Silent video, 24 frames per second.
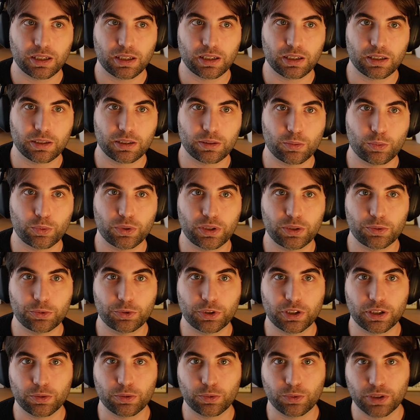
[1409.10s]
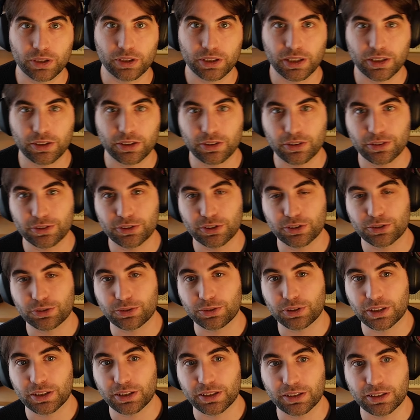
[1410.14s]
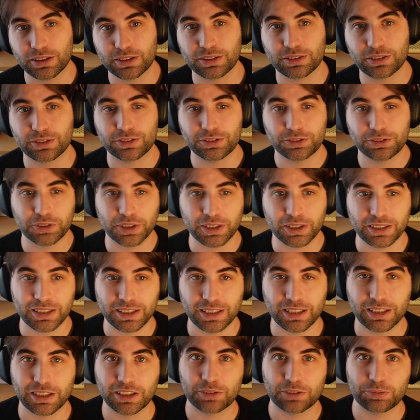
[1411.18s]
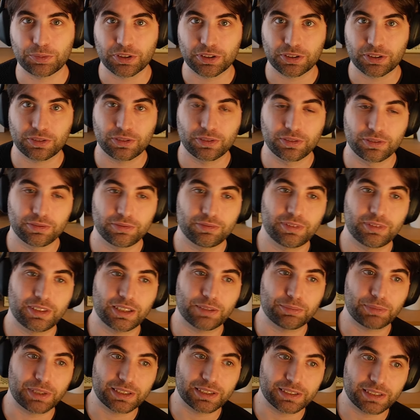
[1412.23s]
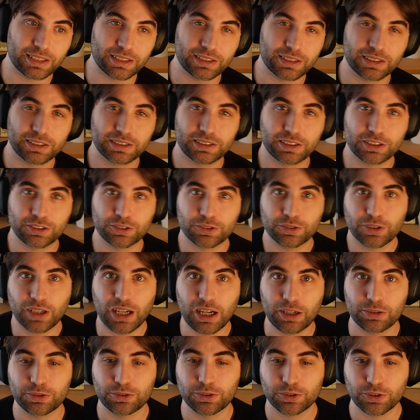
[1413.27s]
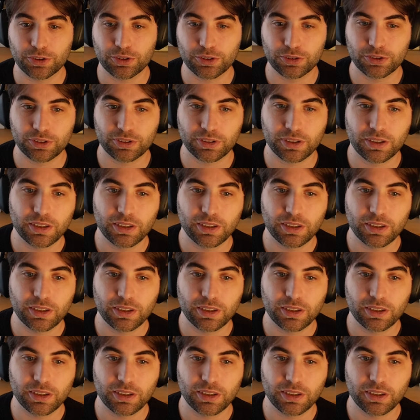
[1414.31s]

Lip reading: We were working also together in training a little bit the maintainers into how to use